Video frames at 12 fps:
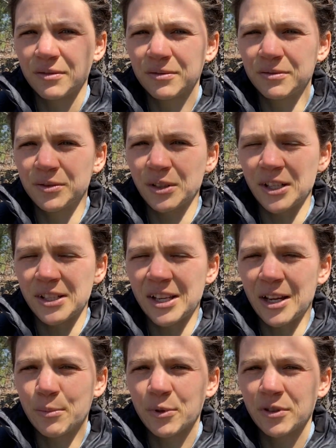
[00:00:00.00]
for an
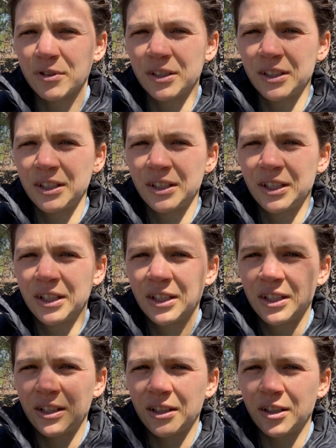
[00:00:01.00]
example,
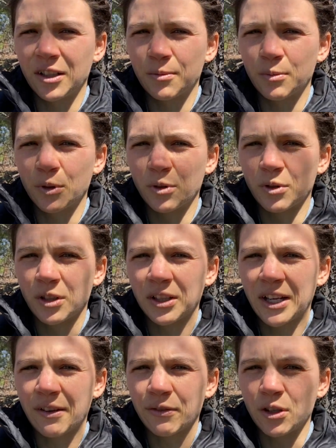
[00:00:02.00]
or a
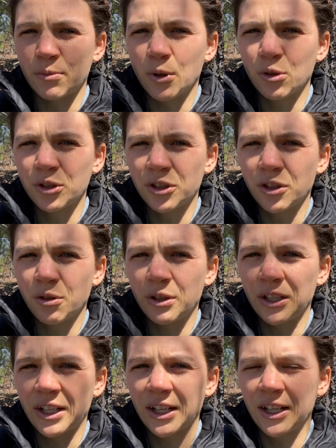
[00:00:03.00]
lot of commotion
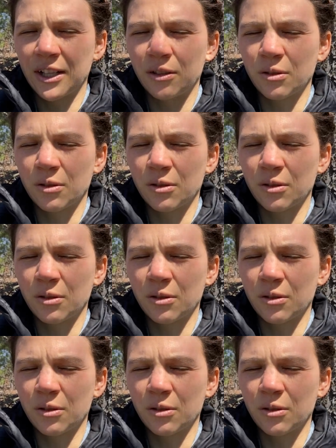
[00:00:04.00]
going on,